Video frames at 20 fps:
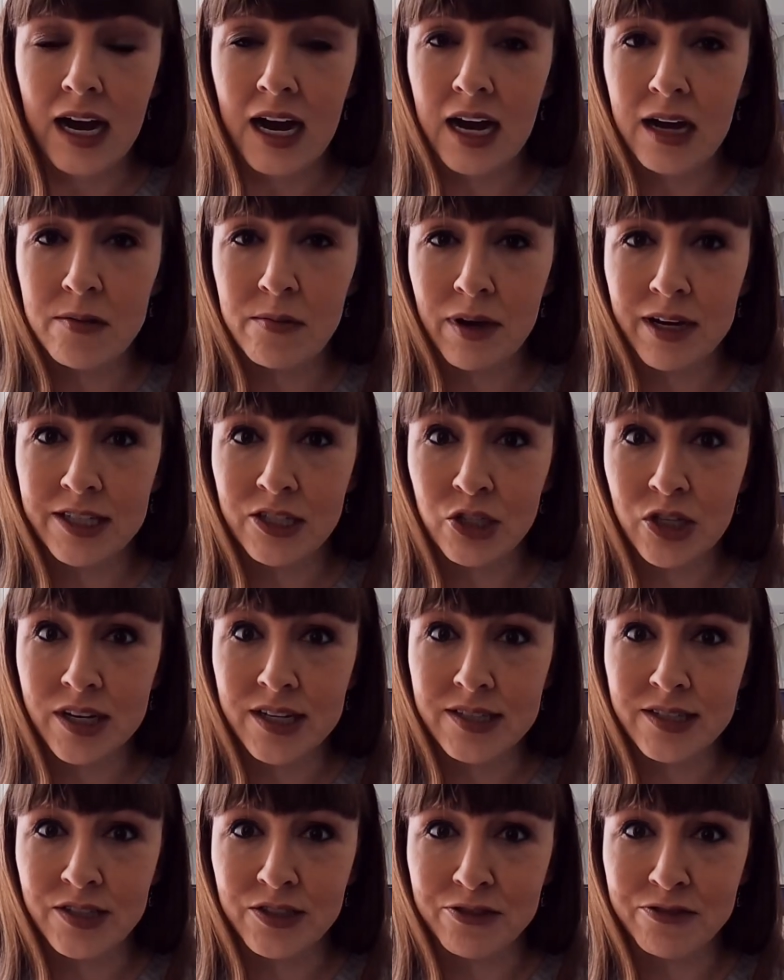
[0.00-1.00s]
I might
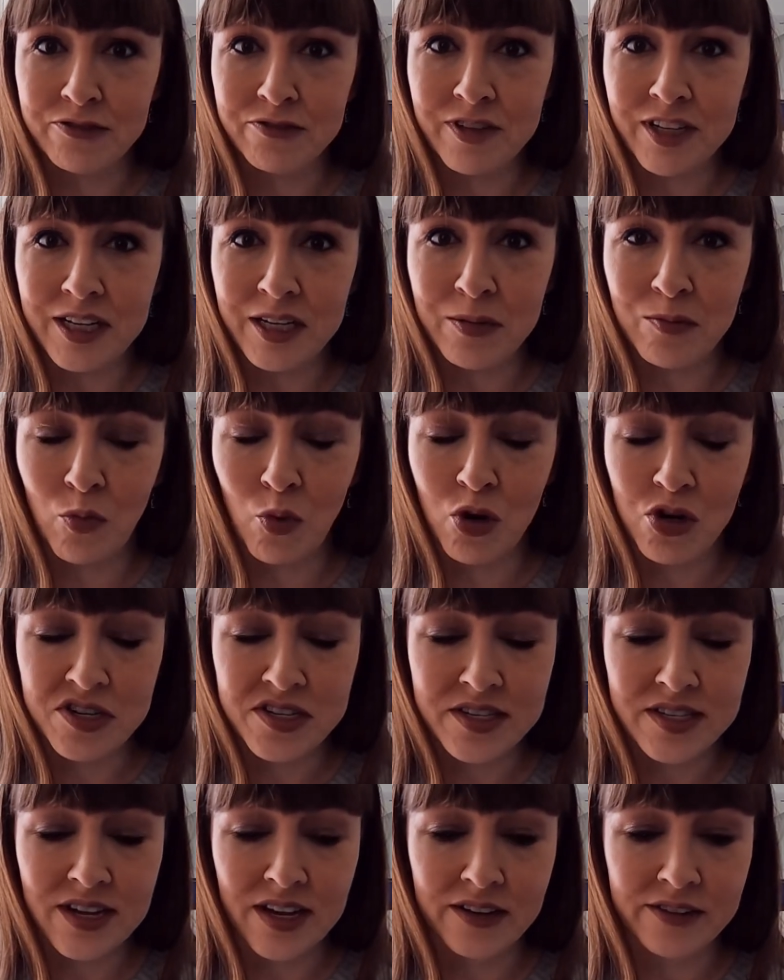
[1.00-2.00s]
try to fit in more
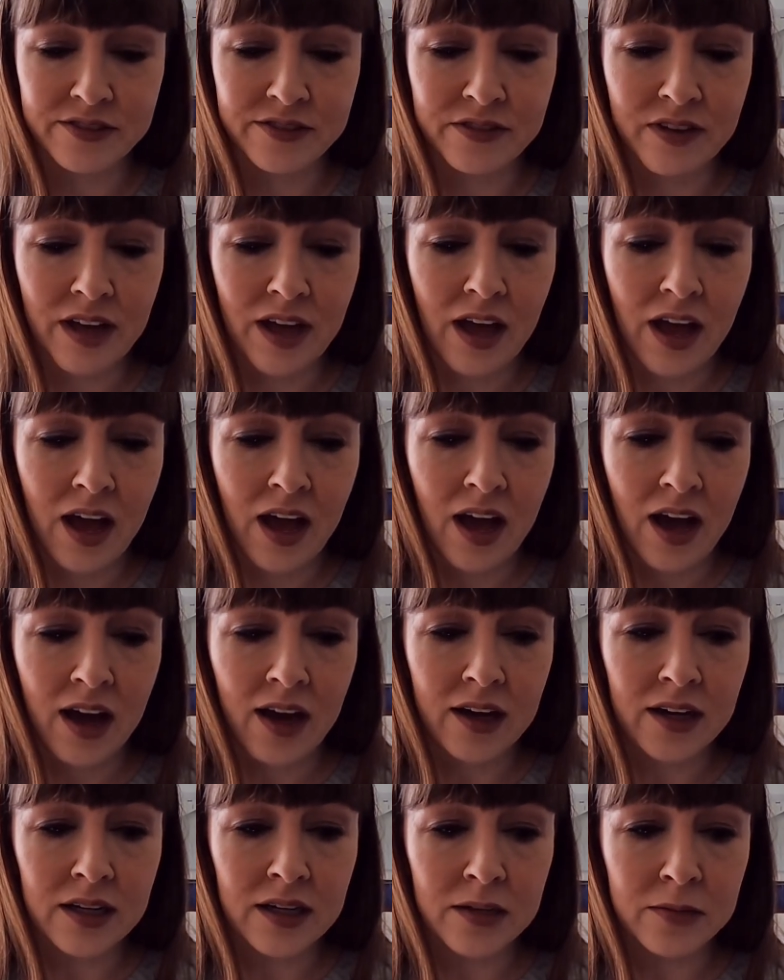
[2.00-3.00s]
stuff.
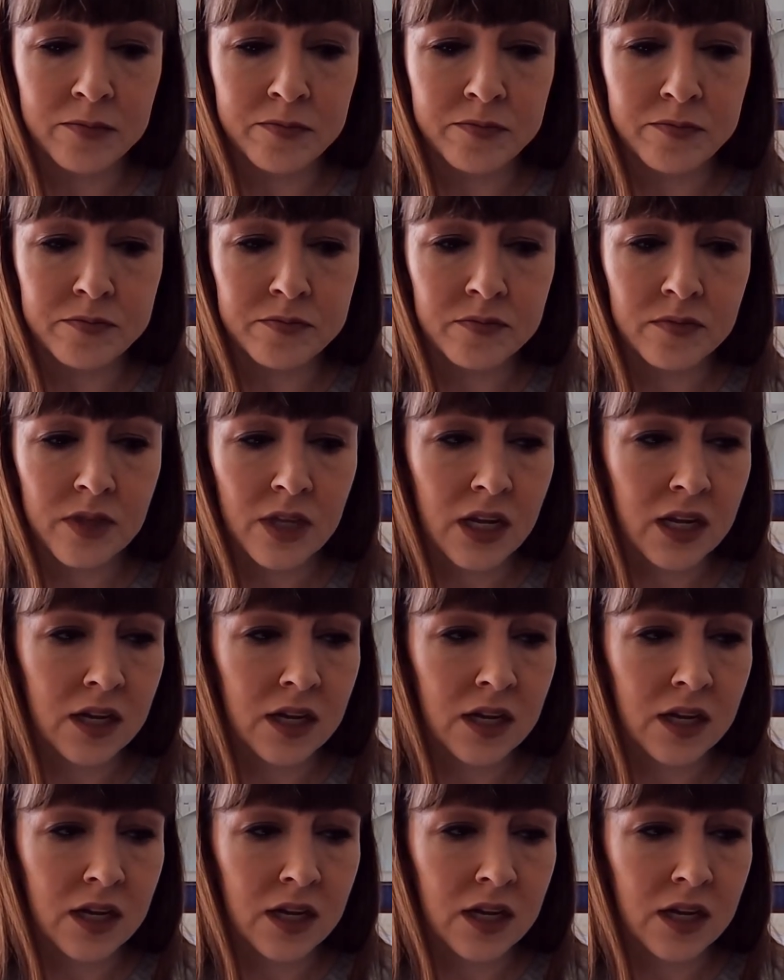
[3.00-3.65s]
Got